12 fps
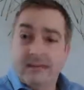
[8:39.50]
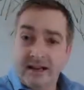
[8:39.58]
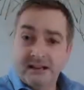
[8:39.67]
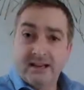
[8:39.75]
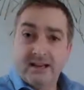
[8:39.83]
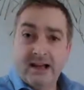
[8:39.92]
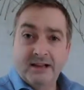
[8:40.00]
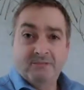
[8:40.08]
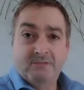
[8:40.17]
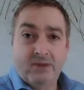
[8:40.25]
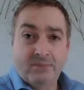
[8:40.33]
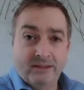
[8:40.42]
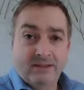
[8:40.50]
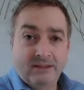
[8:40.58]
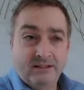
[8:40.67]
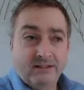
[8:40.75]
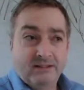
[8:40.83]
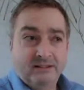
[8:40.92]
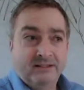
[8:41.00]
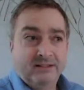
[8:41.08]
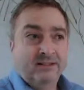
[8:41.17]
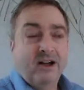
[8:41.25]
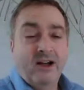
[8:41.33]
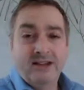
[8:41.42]
that's it, as promised.
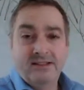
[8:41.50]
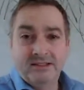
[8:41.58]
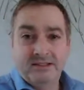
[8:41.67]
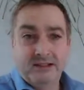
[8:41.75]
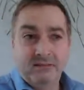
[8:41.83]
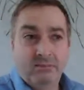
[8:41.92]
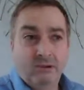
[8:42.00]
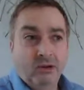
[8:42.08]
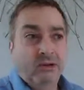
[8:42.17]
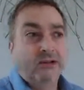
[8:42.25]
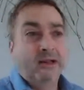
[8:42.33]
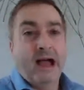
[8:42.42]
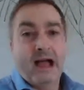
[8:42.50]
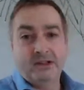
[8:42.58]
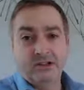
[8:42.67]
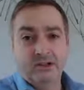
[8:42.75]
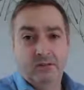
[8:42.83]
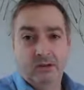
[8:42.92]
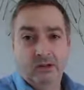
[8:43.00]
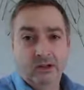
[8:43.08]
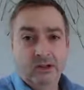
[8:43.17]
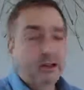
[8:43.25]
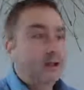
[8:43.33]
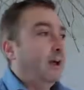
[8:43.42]
Nice and simple and
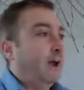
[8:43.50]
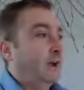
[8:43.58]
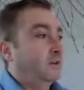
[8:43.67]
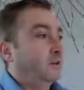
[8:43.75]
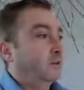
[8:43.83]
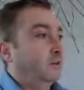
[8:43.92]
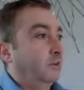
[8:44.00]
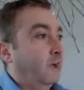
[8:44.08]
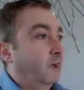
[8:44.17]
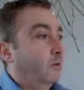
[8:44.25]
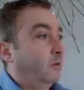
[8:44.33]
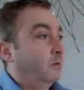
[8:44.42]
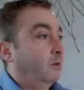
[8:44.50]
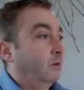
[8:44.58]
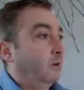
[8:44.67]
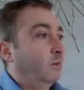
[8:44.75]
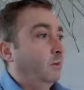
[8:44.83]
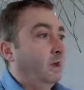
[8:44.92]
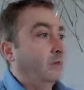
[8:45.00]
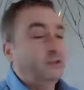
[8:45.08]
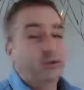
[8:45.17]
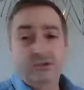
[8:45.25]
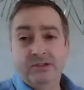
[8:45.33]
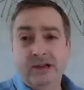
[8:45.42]
actionable. And you could go away
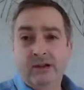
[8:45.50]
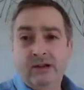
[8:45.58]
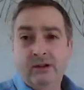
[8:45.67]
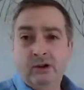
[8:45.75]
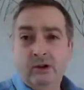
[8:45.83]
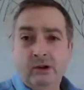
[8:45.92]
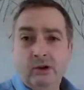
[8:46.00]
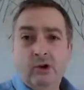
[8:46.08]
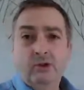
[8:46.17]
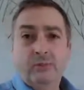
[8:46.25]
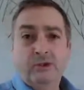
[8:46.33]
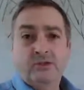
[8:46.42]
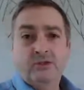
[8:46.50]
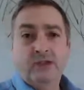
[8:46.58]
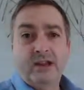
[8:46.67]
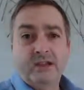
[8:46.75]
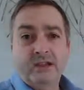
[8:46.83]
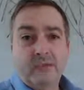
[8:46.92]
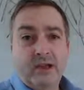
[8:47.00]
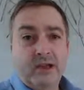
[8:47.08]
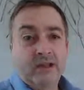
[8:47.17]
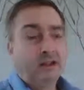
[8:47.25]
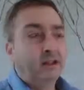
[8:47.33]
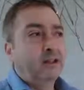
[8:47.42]
and use that almost straight
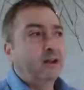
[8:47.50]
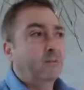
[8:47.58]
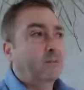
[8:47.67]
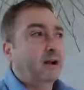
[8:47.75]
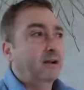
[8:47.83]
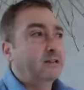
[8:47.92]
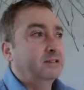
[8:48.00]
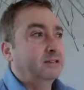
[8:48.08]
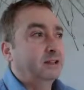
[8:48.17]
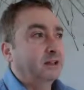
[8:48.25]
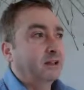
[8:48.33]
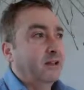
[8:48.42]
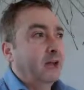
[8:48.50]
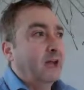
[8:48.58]
away and practice it.